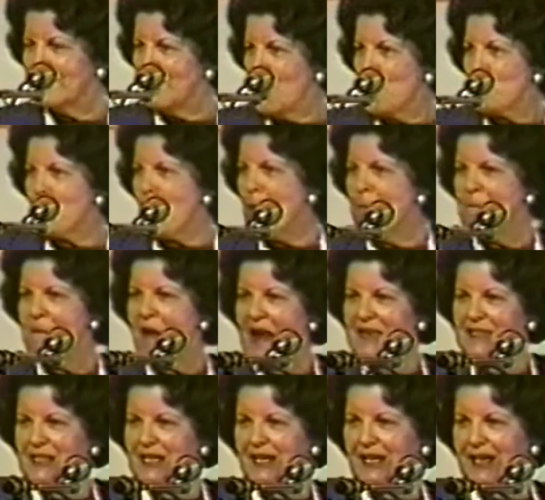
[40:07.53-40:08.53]

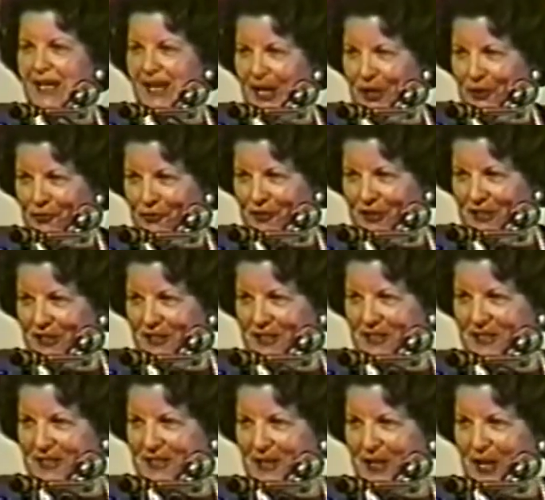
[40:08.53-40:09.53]
romantic
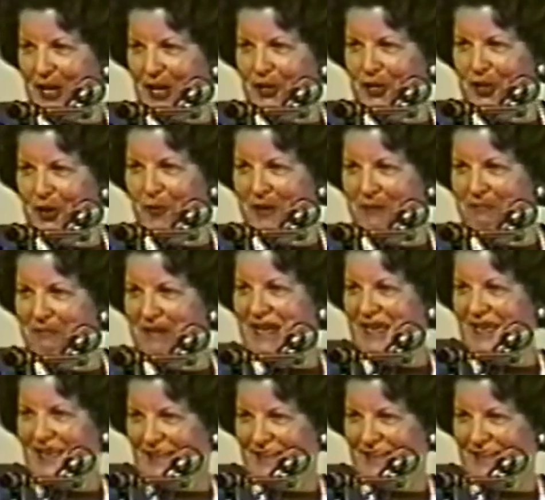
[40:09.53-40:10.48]
interest in you and me